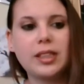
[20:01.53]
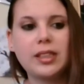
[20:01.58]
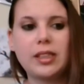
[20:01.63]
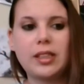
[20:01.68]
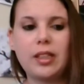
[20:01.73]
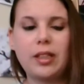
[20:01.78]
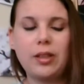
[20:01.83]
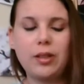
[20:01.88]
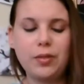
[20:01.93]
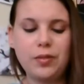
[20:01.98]
things like
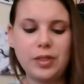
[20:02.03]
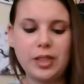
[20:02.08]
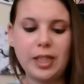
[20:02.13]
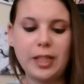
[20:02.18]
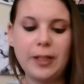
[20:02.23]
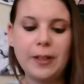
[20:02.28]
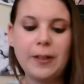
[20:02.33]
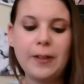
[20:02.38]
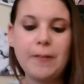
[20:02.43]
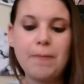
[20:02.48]
that. Loved
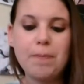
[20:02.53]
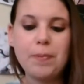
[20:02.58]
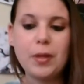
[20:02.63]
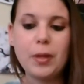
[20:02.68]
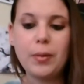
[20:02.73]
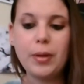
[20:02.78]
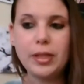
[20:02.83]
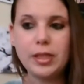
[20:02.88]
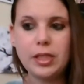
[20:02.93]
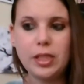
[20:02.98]
it.
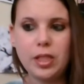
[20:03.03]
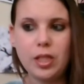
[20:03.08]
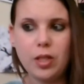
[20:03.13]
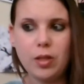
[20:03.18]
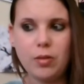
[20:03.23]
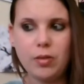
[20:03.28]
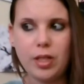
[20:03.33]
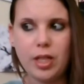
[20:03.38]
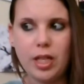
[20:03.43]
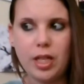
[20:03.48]
Went to
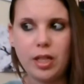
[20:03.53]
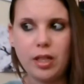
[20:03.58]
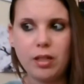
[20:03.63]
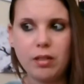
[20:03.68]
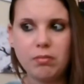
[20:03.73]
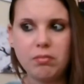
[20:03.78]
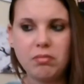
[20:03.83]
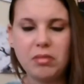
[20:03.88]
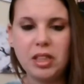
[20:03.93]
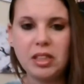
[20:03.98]
uni.
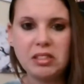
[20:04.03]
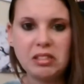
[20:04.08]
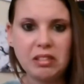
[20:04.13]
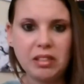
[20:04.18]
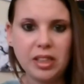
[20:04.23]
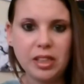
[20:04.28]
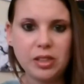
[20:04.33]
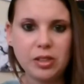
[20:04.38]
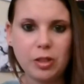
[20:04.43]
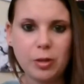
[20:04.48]

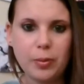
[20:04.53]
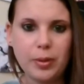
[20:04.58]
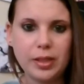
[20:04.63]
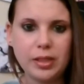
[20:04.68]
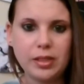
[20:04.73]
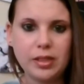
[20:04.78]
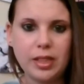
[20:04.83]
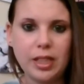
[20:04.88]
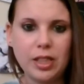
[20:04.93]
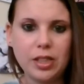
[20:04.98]
Instantly saw a
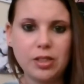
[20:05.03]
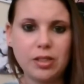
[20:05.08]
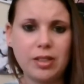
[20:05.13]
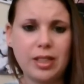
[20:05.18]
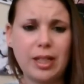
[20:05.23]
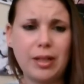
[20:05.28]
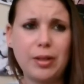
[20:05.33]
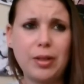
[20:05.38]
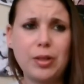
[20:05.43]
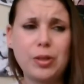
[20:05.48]
presentation on
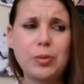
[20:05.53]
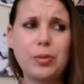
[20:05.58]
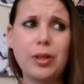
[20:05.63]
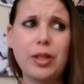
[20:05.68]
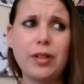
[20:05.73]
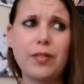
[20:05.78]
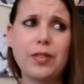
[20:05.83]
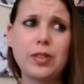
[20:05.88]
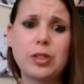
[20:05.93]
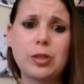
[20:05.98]
how you could
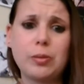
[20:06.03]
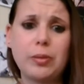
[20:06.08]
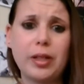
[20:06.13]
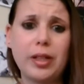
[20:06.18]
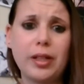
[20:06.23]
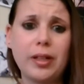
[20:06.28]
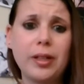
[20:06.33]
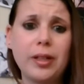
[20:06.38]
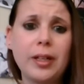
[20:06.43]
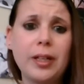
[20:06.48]
work for
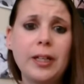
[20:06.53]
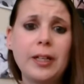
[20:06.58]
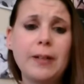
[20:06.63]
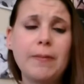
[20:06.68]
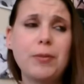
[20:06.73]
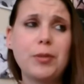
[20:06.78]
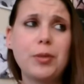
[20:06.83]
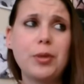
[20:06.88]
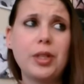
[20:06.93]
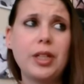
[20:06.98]
summer.
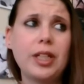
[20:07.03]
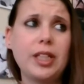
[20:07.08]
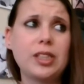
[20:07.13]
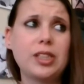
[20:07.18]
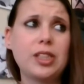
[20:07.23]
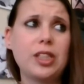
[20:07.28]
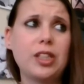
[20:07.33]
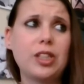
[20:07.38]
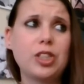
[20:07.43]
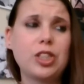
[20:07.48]
Did an
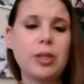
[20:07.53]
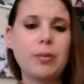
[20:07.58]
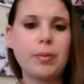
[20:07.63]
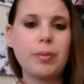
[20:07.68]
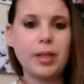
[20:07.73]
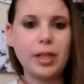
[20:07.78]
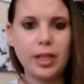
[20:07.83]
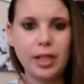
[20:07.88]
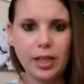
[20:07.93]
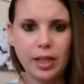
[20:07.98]
internship
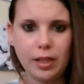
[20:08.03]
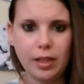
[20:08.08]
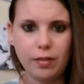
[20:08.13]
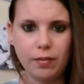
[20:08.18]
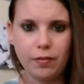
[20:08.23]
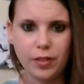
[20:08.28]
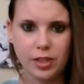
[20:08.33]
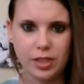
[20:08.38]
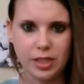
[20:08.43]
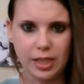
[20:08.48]

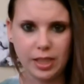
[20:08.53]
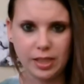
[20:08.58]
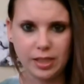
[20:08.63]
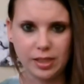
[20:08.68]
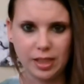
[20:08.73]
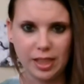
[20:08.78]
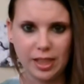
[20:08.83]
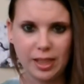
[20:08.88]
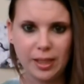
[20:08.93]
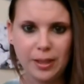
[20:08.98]
for
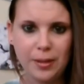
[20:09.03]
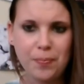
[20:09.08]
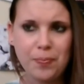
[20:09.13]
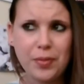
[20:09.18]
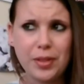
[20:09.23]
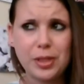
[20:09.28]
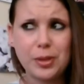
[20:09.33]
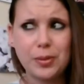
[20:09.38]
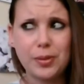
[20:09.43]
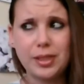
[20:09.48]
Disney.
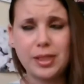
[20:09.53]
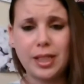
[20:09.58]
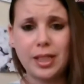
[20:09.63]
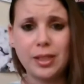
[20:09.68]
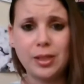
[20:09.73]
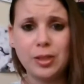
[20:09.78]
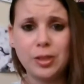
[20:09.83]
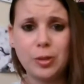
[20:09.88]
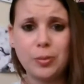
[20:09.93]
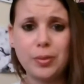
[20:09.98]
So I
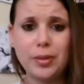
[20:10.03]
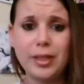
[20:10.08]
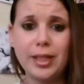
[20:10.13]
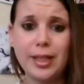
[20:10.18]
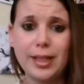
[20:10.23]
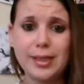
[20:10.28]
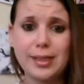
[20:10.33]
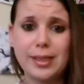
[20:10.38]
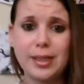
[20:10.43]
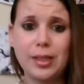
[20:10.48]
signed up.
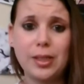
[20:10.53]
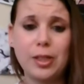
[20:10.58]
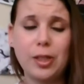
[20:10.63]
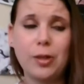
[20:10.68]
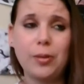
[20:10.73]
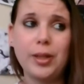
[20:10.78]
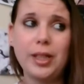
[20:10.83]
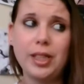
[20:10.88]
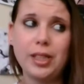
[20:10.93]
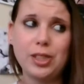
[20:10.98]
Next thing I
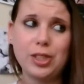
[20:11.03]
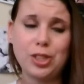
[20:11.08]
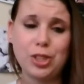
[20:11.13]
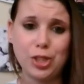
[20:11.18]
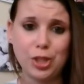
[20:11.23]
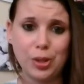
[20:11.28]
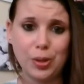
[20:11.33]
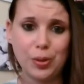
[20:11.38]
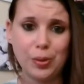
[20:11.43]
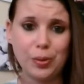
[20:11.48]
know, it's
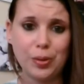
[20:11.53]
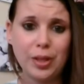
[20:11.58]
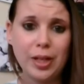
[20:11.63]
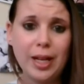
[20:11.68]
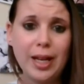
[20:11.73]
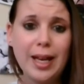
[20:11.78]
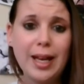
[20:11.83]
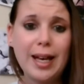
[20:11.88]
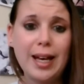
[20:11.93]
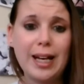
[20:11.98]
June,
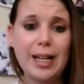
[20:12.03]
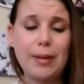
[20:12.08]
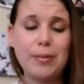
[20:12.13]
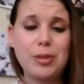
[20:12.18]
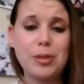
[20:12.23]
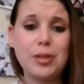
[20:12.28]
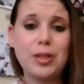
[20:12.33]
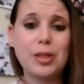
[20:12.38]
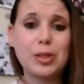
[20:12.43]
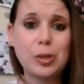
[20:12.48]
and I'm
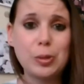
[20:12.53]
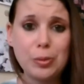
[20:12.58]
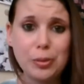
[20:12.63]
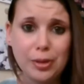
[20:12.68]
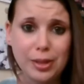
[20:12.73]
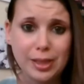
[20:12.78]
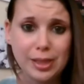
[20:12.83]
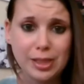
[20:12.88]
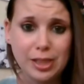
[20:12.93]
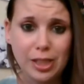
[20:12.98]
doing a
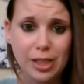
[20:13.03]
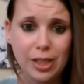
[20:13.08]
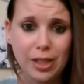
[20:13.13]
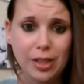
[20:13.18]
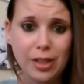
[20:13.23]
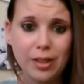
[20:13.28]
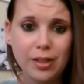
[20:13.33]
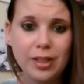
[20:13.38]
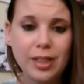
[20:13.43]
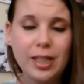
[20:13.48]
summer
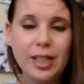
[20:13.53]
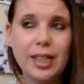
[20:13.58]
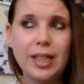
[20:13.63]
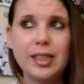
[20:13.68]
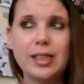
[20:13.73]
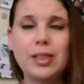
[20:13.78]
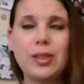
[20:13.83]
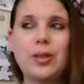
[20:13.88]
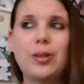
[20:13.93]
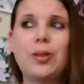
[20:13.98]
intern
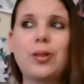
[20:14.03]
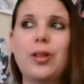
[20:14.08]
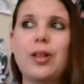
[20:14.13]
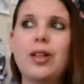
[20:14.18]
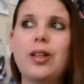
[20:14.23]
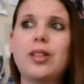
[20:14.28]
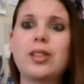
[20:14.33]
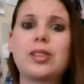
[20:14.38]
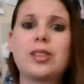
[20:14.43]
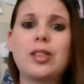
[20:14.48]
until
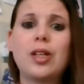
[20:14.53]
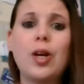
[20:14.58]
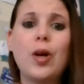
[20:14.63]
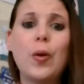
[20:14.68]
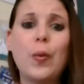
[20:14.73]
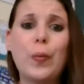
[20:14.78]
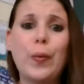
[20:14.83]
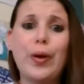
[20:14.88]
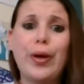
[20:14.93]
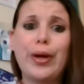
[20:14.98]
August,
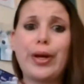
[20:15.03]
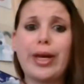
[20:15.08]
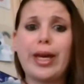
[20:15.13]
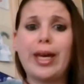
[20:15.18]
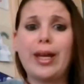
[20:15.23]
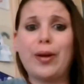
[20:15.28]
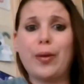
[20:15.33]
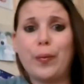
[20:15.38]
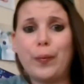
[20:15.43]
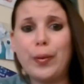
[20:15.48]

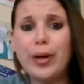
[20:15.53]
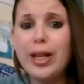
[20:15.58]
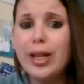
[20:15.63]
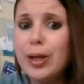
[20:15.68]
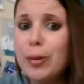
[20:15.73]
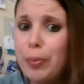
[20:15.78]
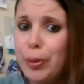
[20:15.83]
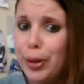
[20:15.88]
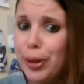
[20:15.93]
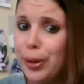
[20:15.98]
working Winnie
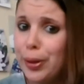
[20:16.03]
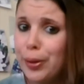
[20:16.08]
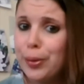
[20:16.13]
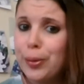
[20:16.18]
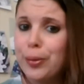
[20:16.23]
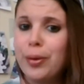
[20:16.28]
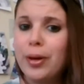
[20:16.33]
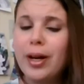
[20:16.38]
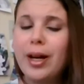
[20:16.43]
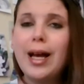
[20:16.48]
the
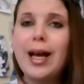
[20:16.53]
Pooh